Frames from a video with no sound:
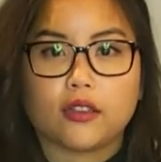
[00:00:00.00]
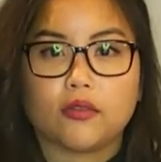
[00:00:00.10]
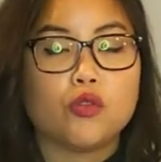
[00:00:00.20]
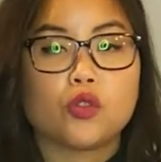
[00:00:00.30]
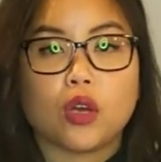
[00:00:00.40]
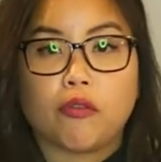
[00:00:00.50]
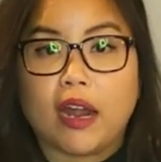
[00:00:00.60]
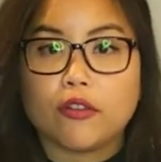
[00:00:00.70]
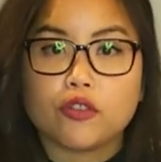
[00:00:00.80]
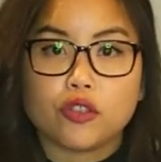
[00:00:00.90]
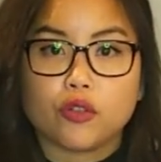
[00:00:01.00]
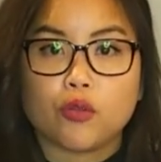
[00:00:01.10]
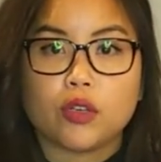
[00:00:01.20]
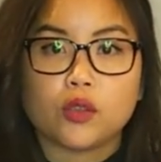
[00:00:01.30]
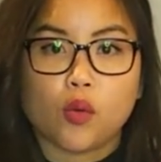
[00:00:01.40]
Who's around you? Who
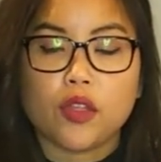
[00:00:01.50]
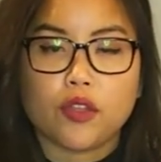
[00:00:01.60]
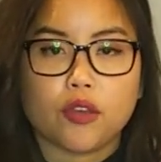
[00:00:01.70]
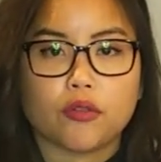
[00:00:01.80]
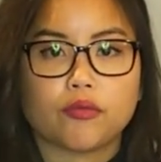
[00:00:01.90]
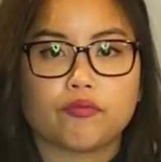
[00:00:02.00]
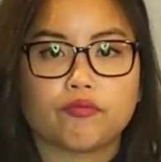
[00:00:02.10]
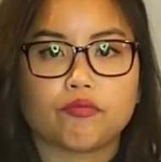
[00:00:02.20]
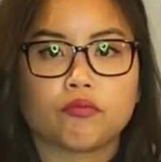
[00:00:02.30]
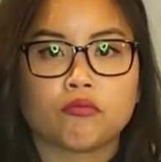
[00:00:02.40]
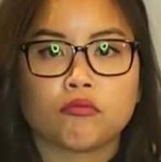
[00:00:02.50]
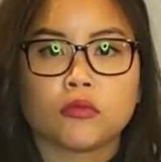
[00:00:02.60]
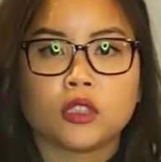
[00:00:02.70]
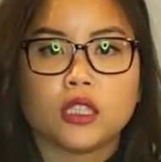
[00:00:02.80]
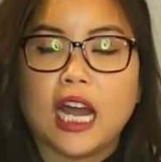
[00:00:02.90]
is with you?
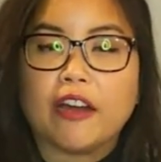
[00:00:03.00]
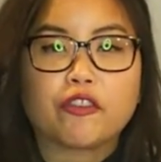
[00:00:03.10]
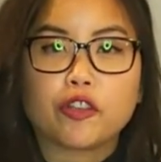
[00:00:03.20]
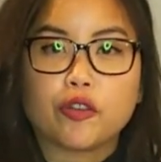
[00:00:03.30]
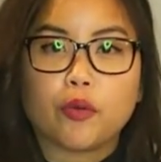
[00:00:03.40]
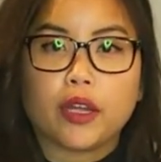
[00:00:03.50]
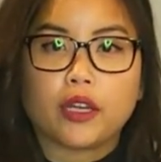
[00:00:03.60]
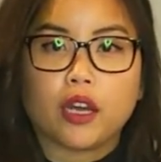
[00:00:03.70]
After you wake